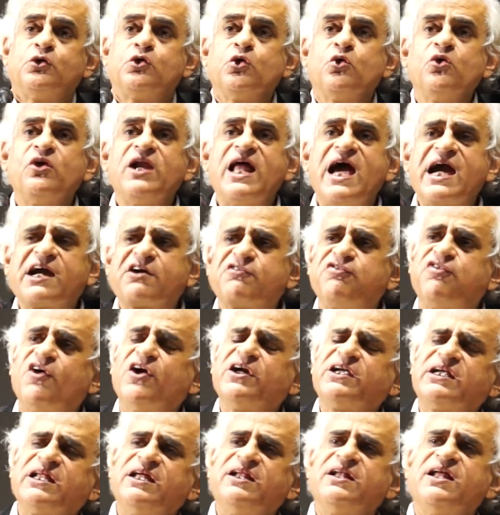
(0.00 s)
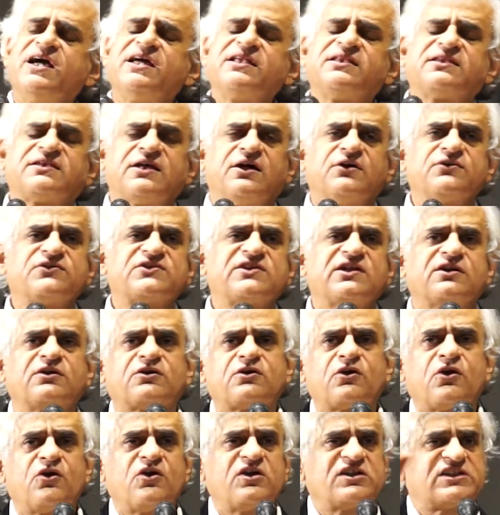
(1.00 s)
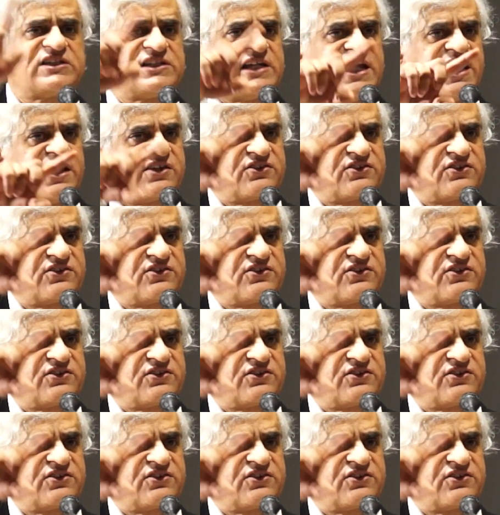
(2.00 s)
2,49,000 crores